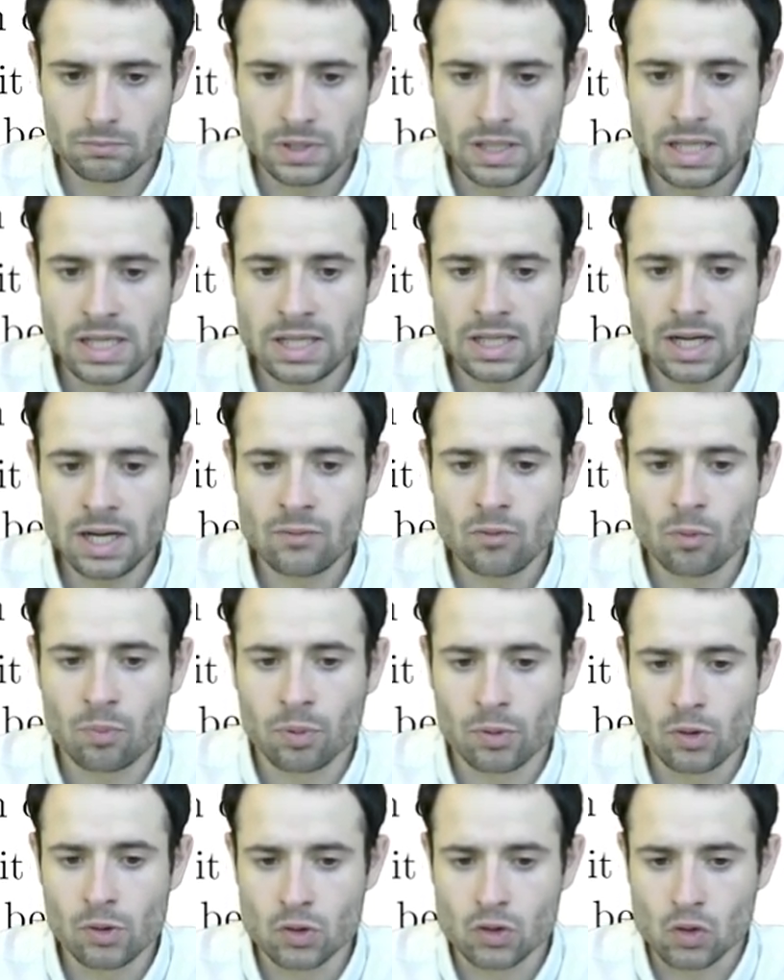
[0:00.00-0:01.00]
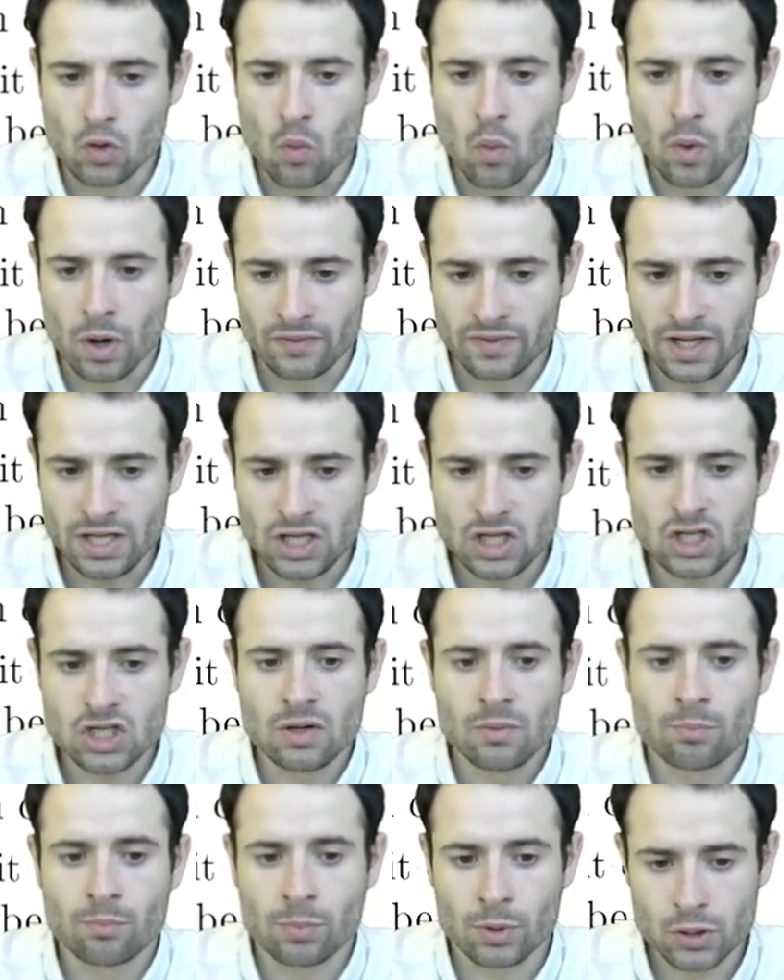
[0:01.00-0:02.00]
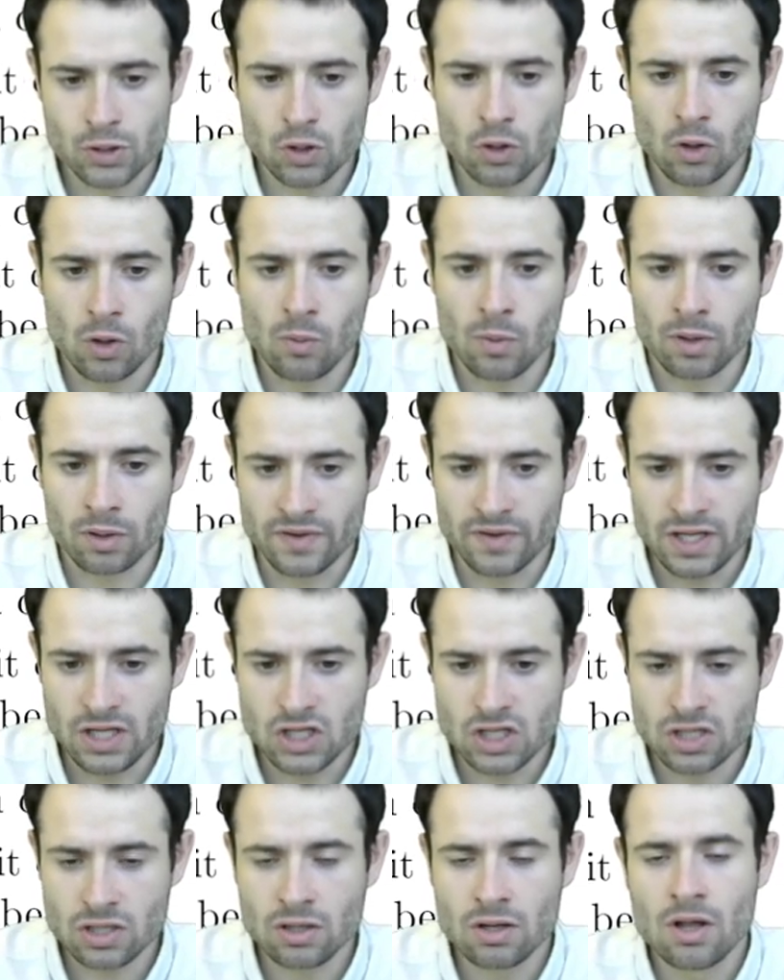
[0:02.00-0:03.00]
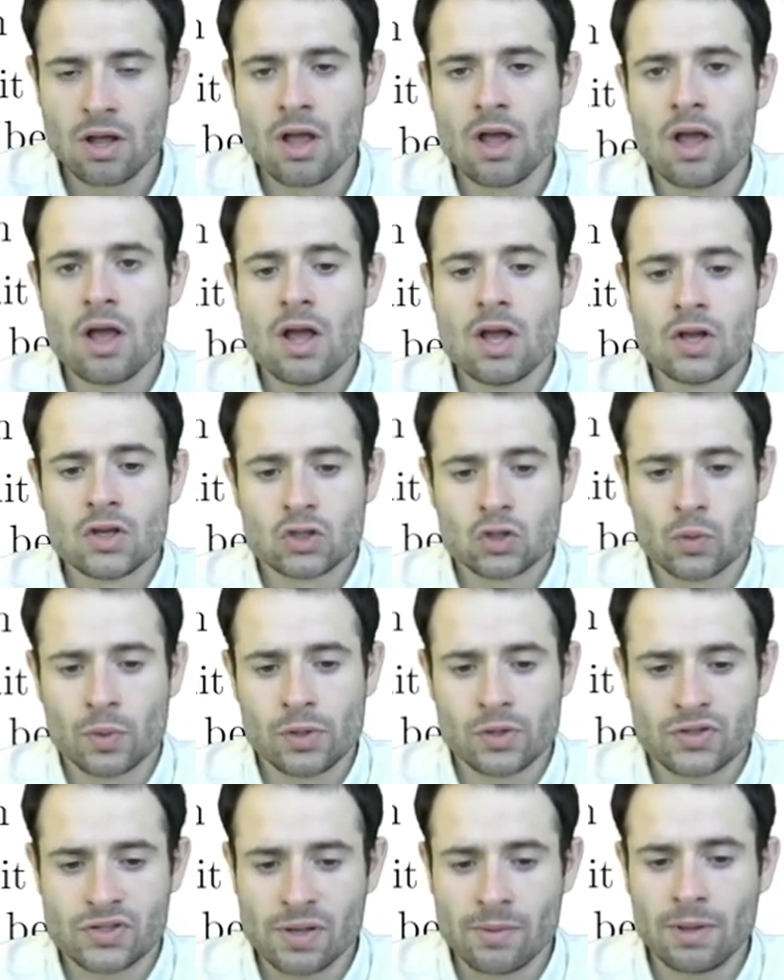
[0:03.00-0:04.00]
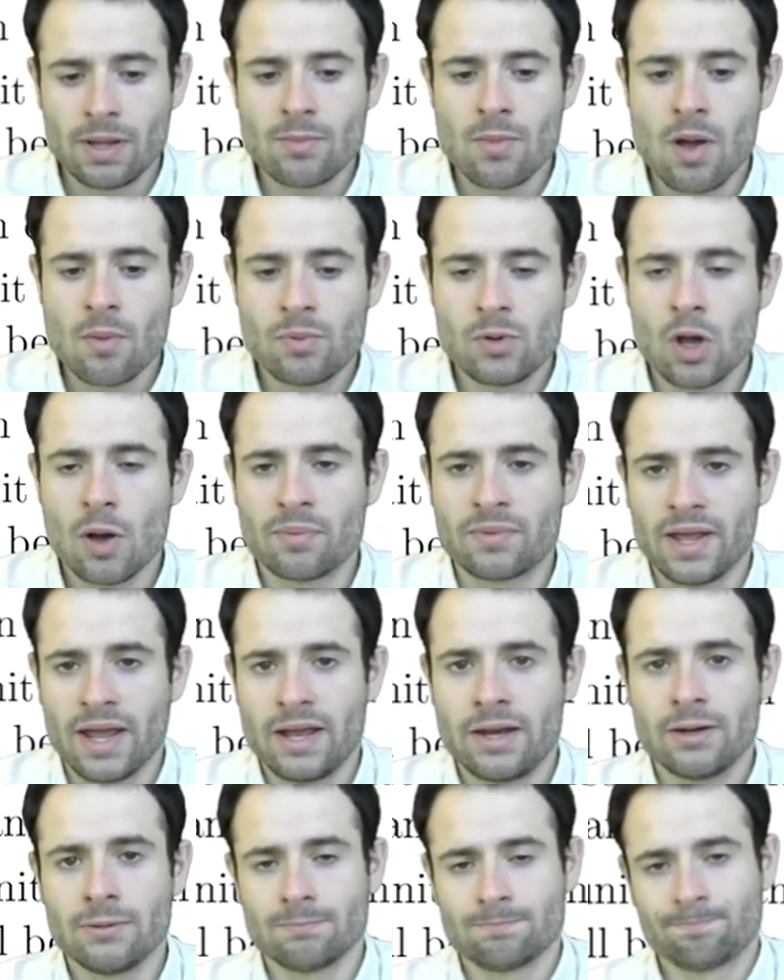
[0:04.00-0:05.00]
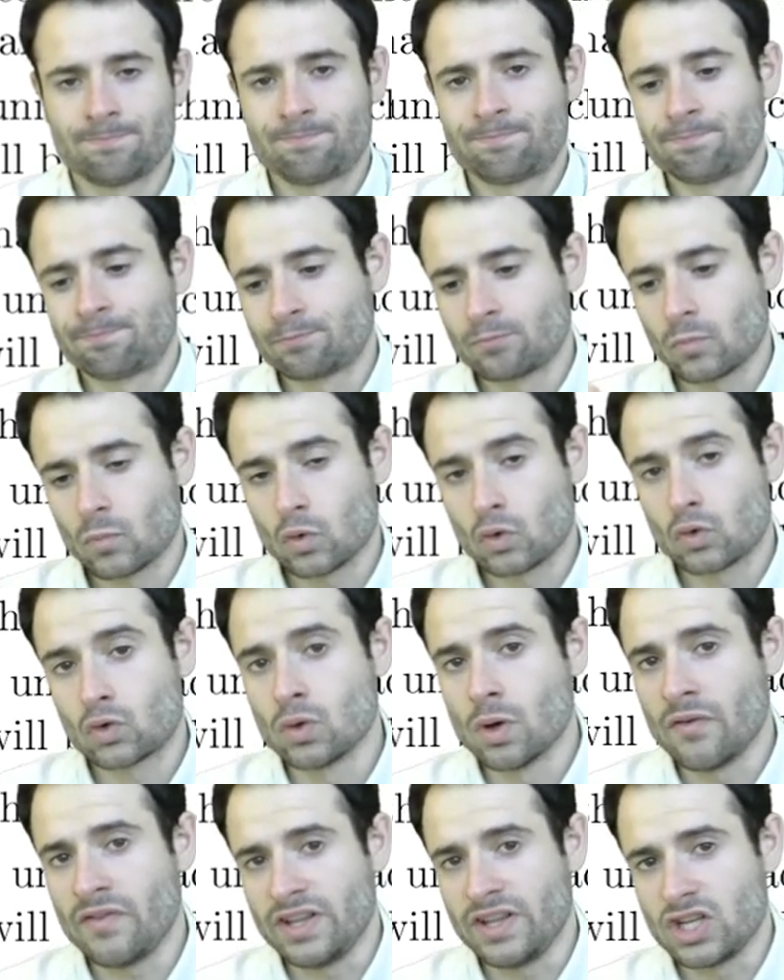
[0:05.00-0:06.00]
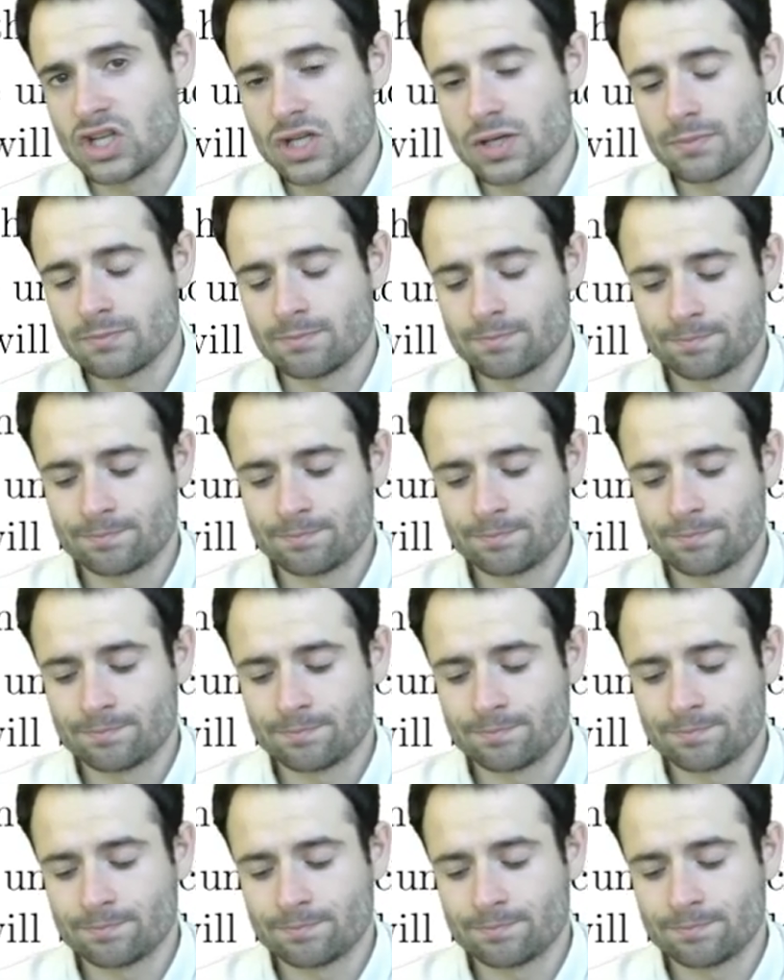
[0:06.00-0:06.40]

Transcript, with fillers: England would produce one of each, Portugal one of each. So when you sum them up, you obtain two of each.